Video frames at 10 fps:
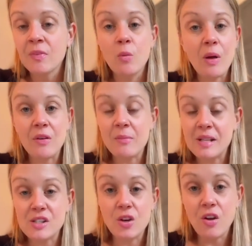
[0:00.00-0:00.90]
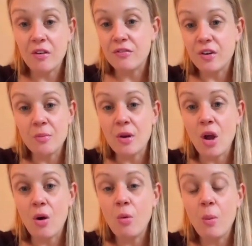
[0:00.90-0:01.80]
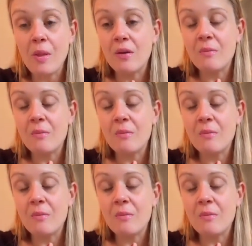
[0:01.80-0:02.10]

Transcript: Whether it means a firm no, whether it